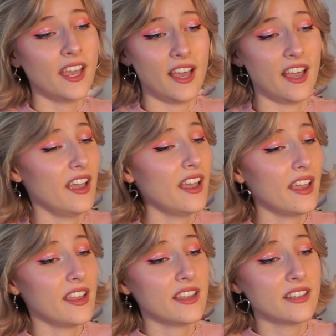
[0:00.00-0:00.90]

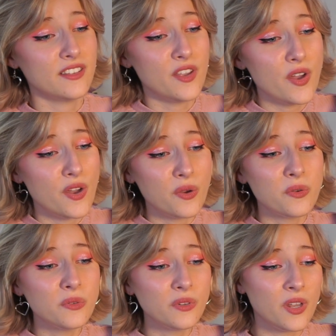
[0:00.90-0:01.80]
I
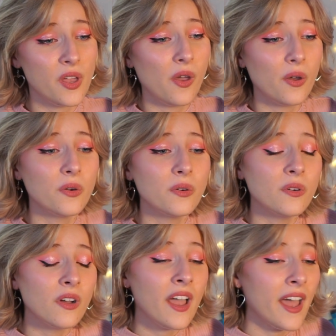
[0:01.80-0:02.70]
don't
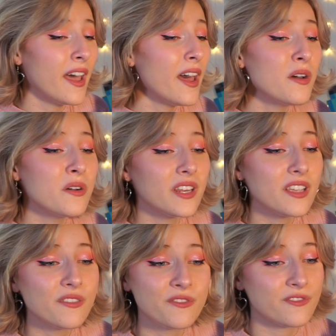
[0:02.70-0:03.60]
know how
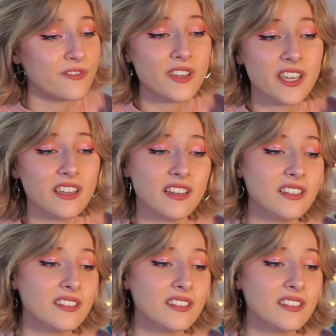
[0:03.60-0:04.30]
to feel,